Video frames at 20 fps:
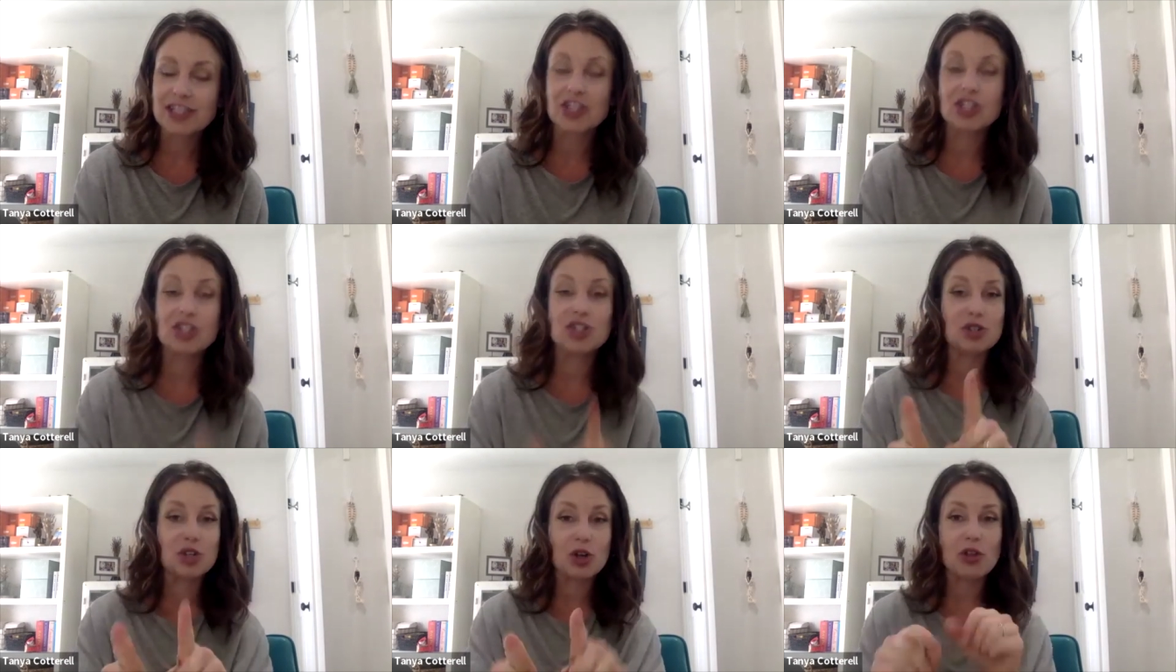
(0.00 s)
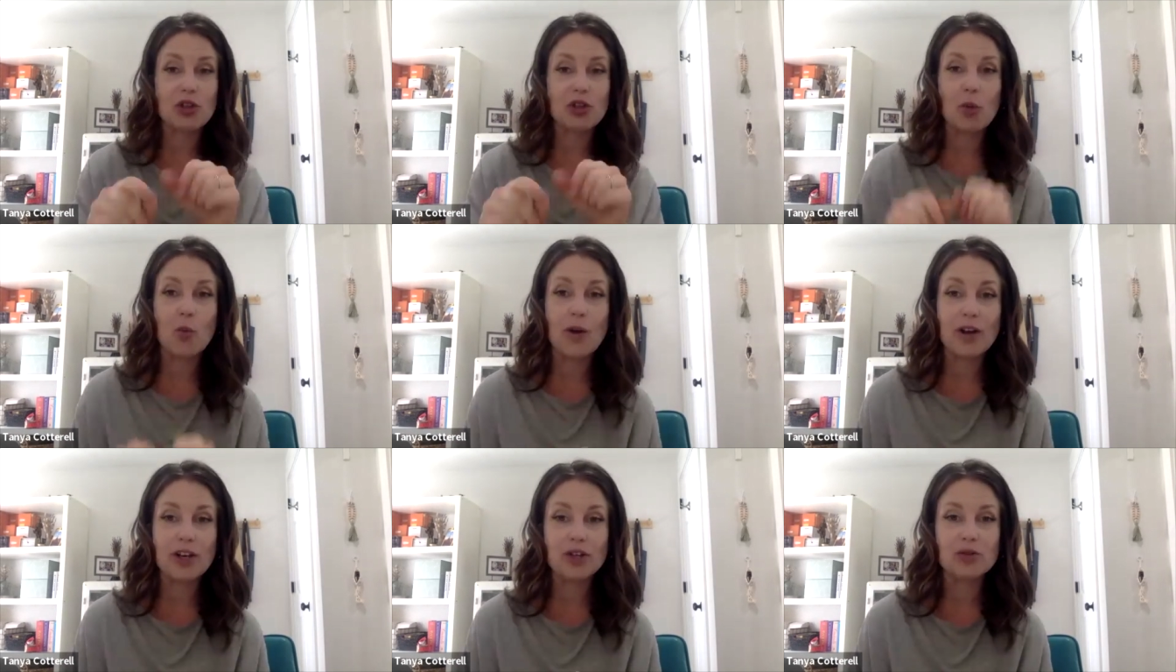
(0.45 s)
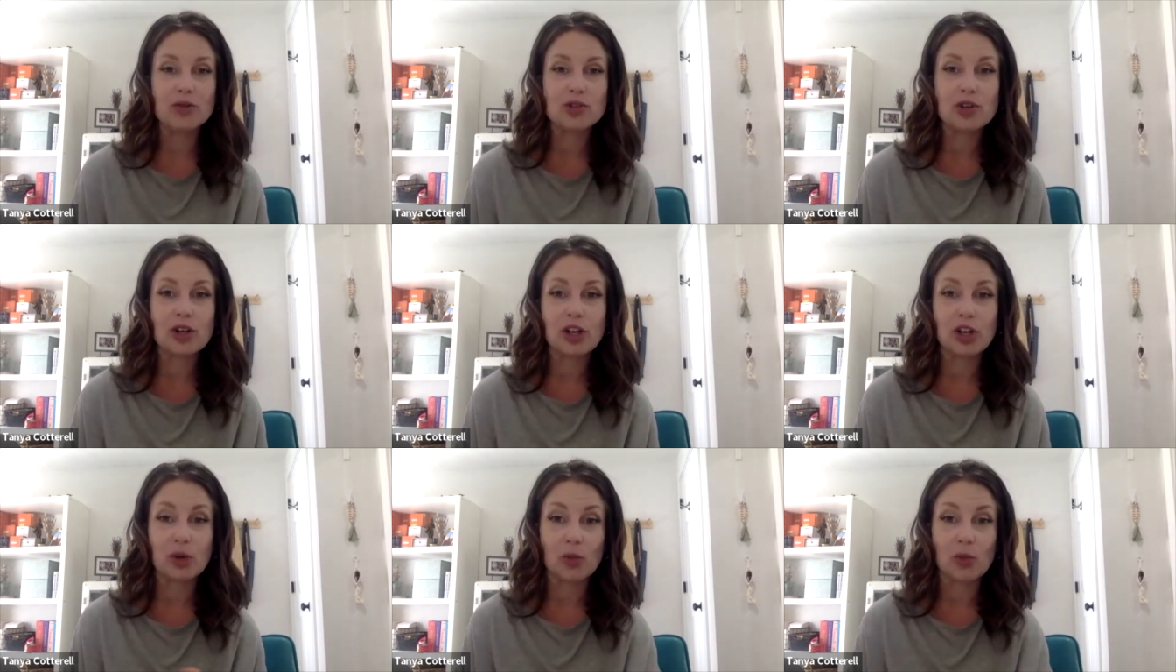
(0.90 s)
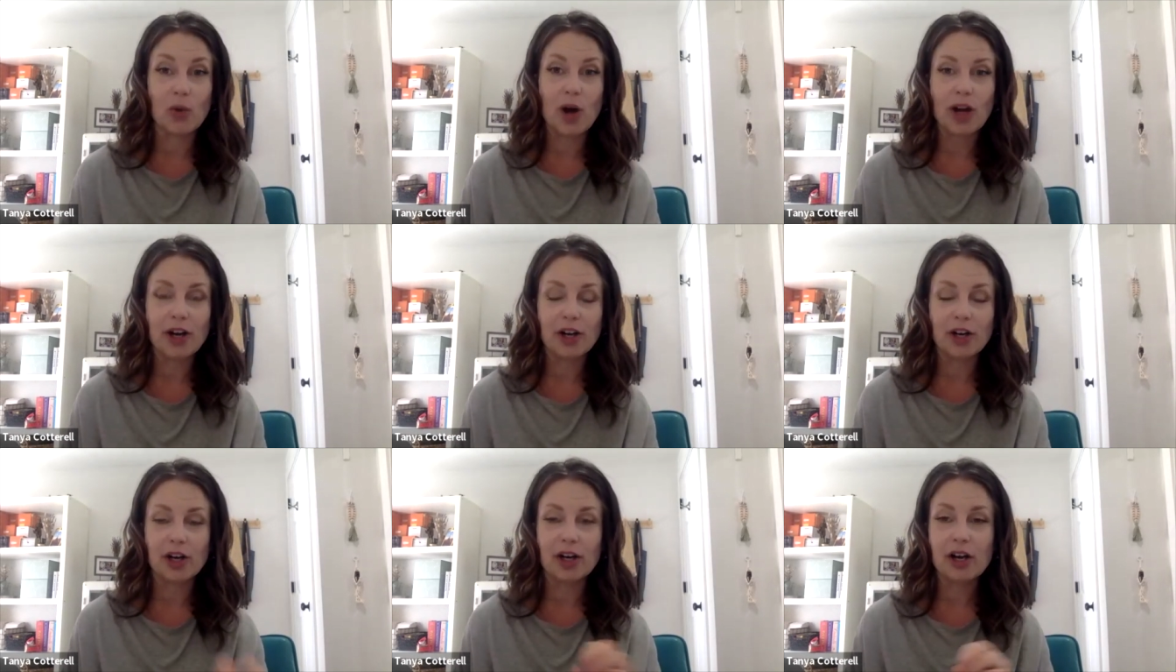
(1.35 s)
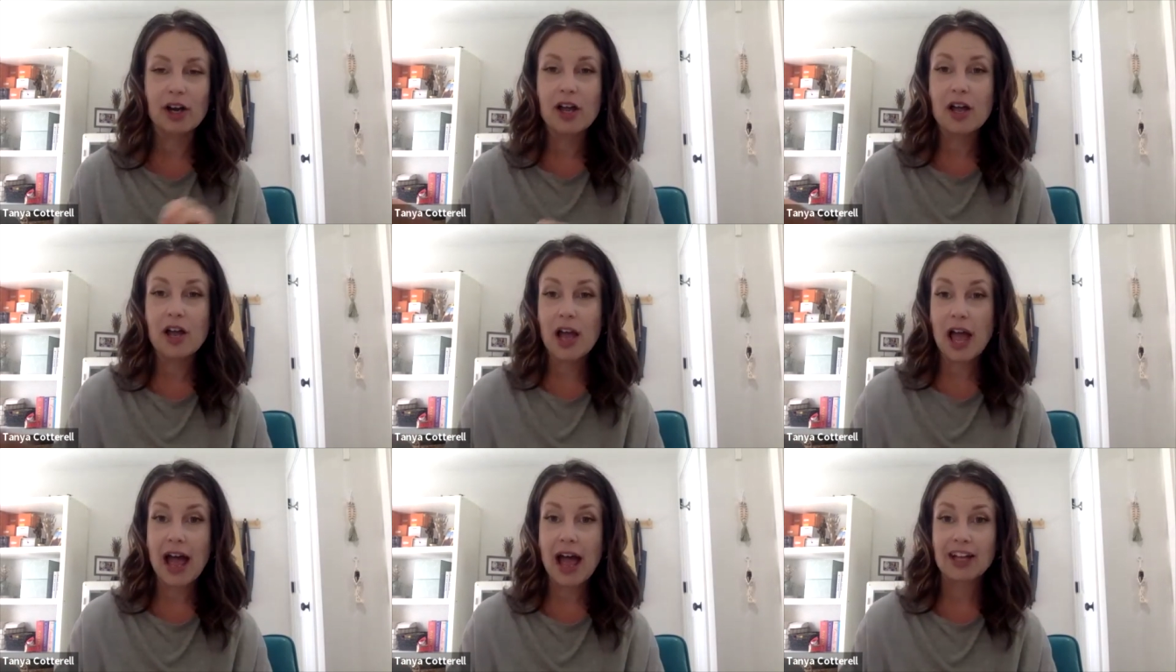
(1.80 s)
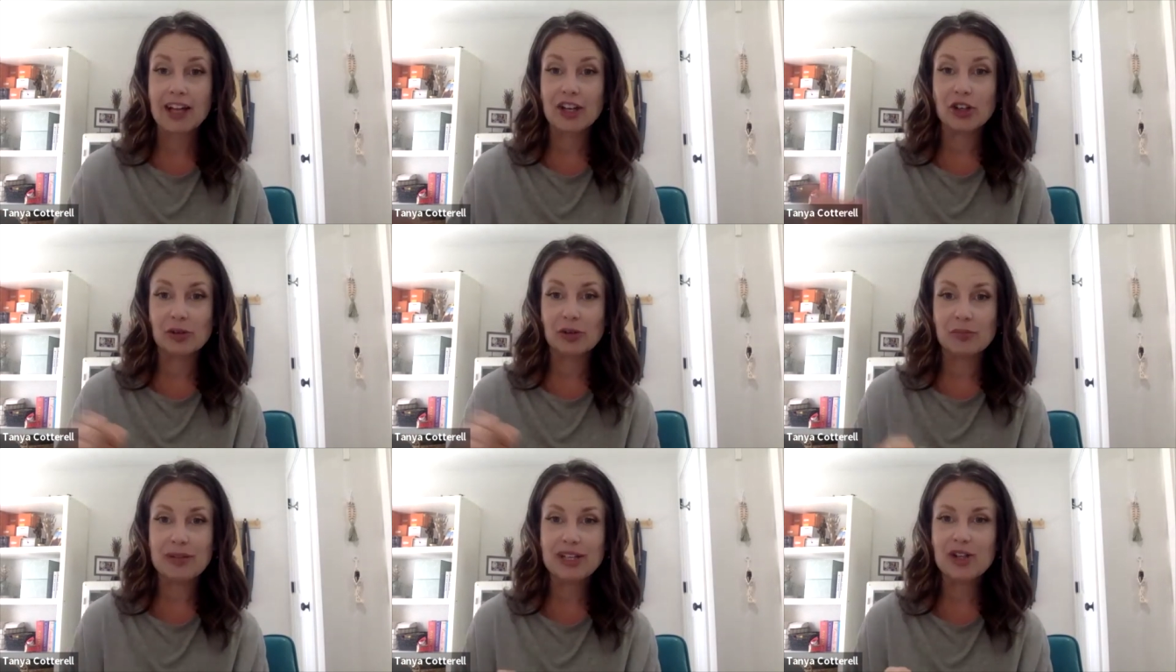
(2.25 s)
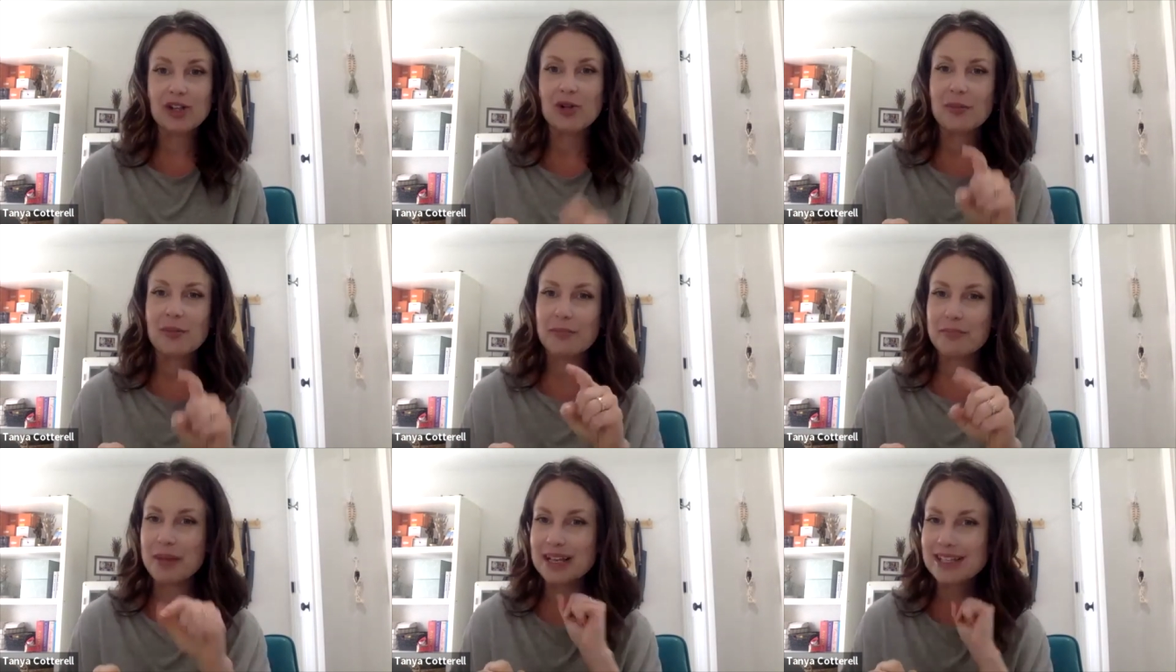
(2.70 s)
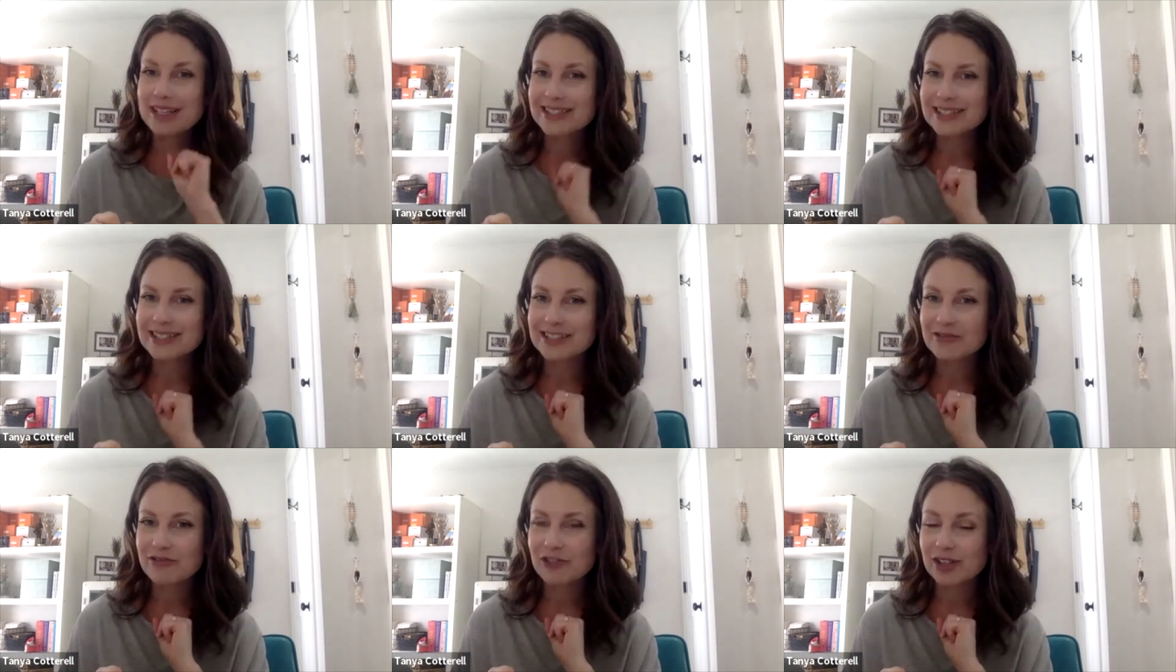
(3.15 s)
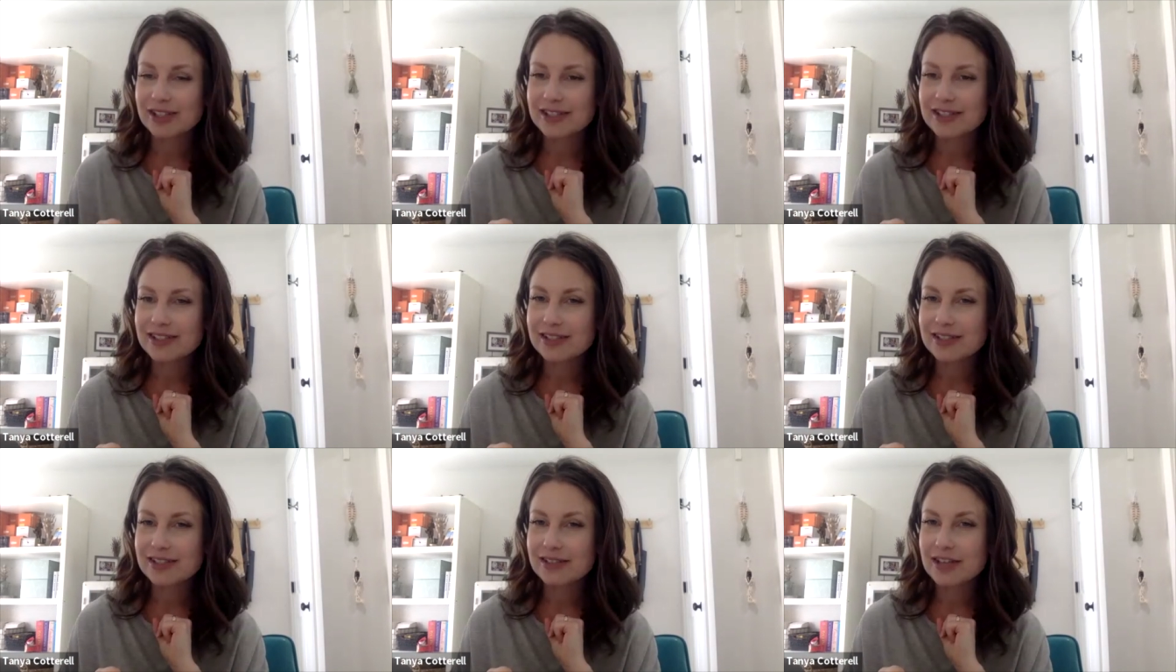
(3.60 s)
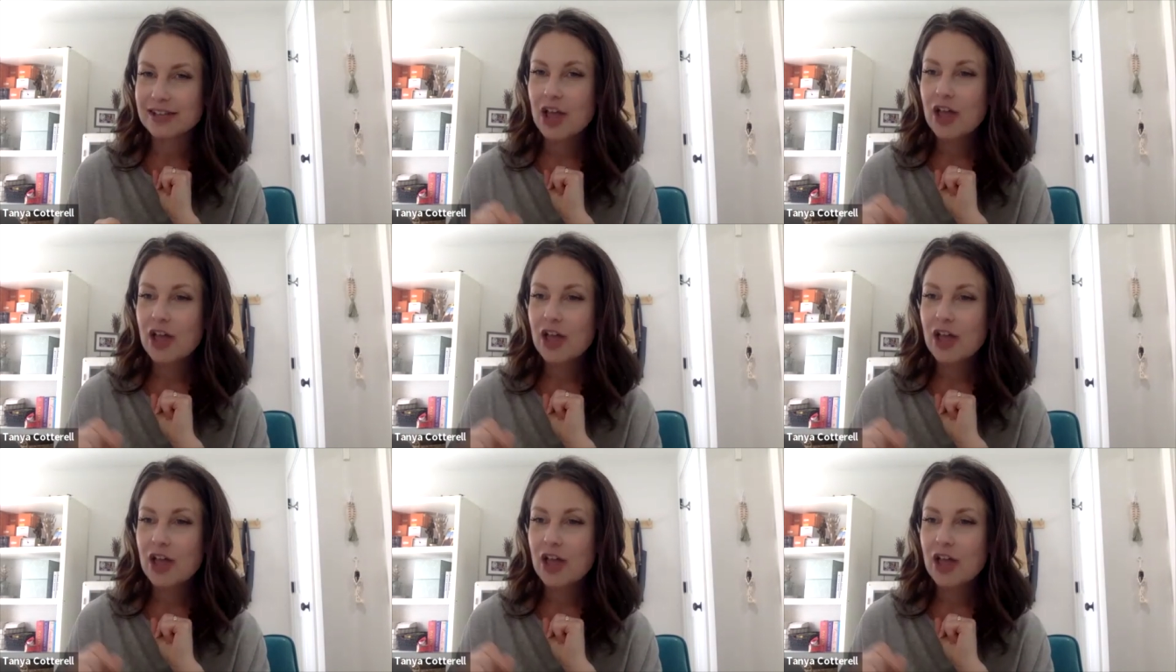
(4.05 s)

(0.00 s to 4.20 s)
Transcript: Did you know that when you drink your water at your meal makes a difference